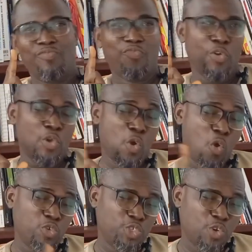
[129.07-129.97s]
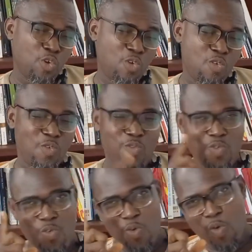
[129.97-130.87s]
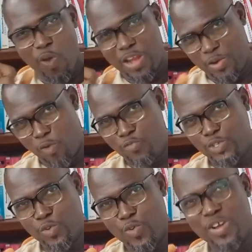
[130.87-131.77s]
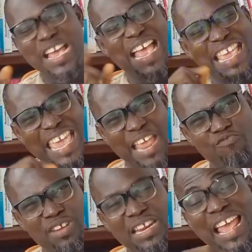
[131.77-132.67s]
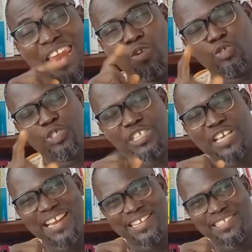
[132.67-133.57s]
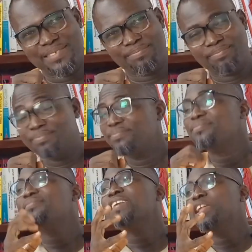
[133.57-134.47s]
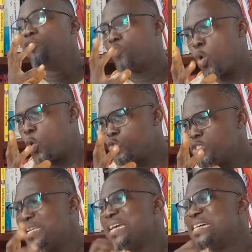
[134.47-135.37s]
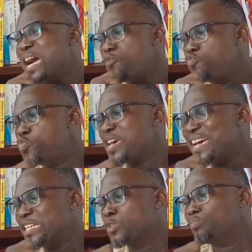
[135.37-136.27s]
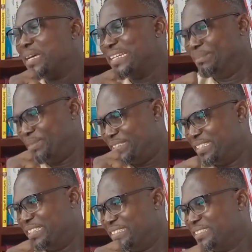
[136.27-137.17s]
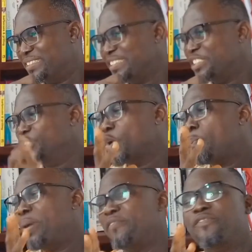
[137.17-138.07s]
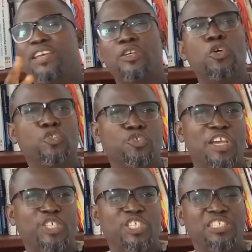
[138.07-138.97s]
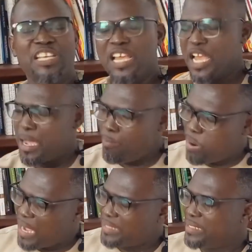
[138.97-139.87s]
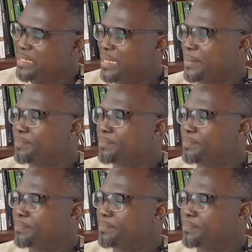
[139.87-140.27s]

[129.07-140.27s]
for your onshore and offshore catering and logistical needs. And of course, Abuka Global Limited, your preferred construction partner.